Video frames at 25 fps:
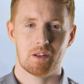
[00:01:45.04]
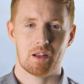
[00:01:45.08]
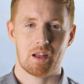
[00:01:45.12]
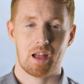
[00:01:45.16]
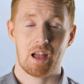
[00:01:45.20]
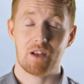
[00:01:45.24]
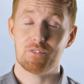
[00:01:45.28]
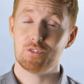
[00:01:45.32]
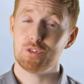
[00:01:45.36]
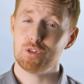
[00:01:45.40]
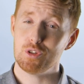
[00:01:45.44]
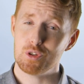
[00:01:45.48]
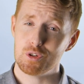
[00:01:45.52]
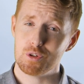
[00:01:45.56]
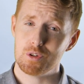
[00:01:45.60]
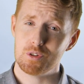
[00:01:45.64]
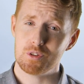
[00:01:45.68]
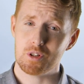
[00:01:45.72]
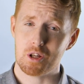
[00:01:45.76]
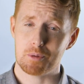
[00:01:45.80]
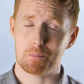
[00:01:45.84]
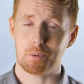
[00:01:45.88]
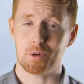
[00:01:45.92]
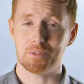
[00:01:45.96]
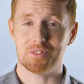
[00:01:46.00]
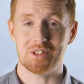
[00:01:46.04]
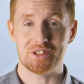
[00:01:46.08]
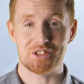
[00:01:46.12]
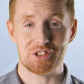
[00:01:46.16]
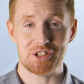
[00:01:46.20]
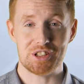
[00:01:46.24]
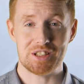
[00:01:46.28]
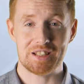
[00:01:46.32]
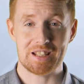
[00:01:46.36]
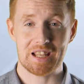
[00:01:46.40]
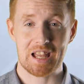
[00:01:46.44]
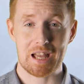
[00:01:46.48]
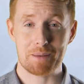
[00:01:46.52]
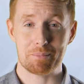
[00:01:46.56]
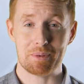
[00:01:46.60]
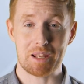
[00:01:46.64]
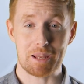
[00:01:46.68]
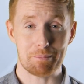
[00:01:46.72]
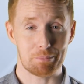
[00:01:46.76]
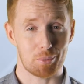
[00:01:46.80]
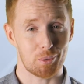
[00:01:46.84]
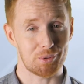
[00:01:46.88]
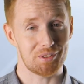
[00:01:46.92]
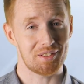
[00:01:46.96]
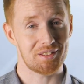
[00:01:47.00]
Have you heard about the GCam
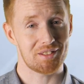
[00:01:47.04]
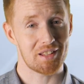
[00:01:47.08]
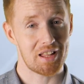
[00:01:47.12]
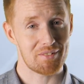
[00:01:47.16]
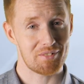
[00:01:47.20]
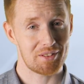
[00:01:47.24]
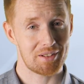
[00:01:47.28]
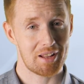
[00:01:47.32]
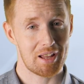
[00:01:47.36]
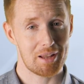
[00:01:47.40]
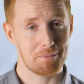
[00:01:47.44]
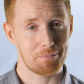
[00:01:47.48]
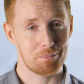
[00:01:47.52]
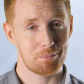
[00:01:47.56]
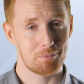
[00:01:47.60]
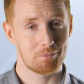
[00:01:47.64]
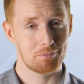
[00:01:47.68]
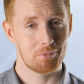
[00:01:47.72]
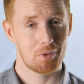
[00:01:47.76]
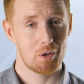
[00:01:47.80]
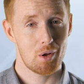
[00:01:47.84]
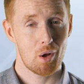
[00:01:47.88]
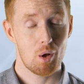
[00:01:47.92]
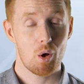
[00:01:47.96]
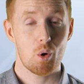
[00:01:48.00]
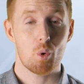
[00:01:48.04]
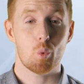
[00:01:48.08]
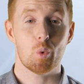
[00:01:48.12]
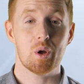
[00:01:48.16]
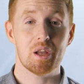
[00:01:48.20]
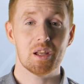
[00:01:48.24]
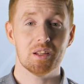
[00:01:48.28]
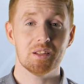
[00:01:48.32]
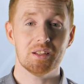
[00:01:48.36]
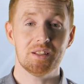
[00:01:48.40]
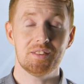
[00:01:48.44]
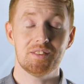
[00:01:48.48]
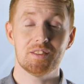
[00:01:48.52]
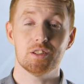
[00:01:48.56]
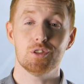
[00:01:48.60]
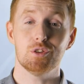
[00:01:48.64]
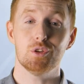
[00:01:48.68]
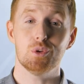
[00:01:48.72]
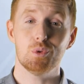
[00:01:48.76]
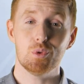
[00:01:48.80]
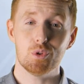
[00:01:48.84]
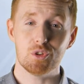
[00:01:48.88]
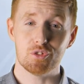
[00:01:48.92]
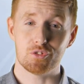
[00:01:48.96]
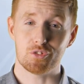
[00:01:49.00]
8.7 app? Well, it's the
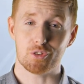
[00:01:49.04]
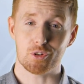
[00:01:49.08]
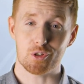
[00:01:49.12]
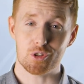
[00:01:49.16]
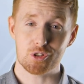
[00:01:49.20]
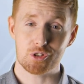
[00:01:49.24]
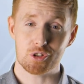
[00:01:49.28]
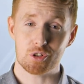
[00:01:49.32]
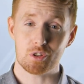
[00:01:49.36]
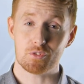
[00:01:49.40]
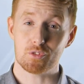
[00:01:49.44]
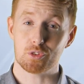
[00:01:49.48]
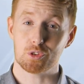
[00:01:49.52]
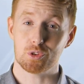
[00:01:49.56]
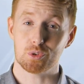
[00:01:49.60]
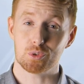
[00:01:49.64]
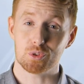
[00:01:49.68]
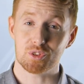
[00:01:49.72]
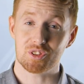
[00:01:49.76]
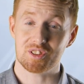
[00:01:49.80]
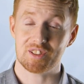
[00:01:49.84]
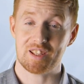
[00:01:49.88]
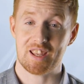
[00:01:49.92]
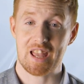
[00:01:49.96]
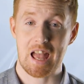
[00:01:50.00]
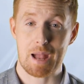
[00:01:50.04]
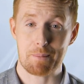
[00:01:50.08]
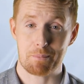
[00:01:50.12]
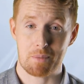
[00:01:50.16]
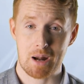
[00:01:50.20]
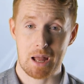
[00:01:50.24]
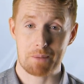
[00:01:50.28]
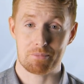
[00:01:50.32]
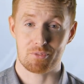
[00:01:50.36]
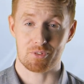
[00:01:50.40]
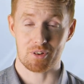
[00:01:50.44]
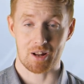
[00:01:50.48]
newest version of Google's camera app